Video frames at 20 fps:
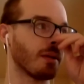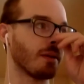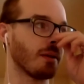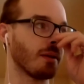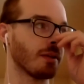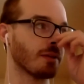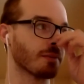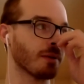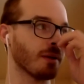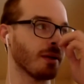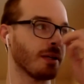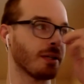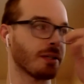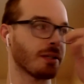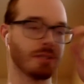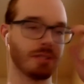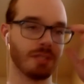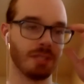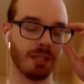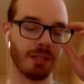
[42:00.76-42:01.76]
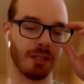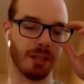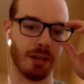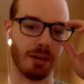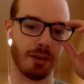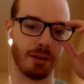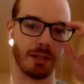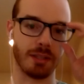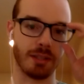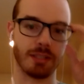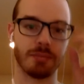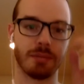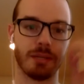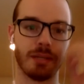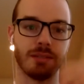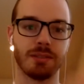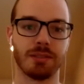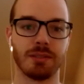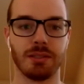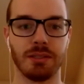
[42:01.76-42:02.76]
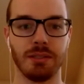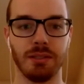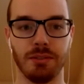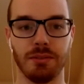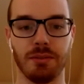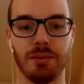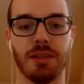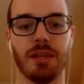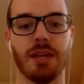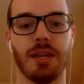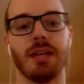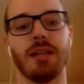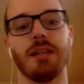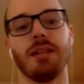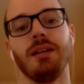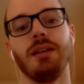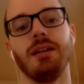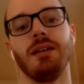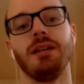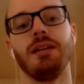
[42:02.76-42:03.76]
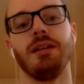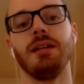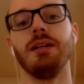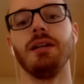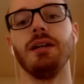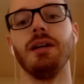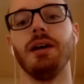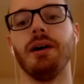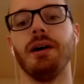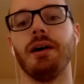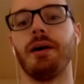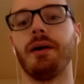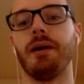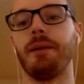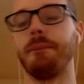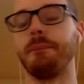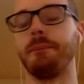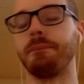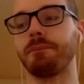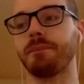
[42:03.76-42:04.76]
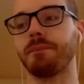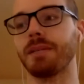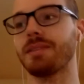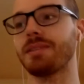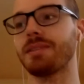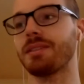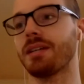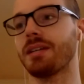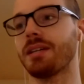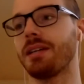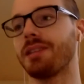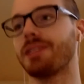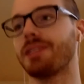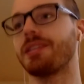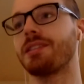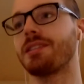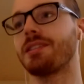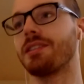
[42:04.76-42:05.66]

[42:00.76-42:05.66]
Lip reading: it's probably interesting how Kustomize deals with that because it kind of sits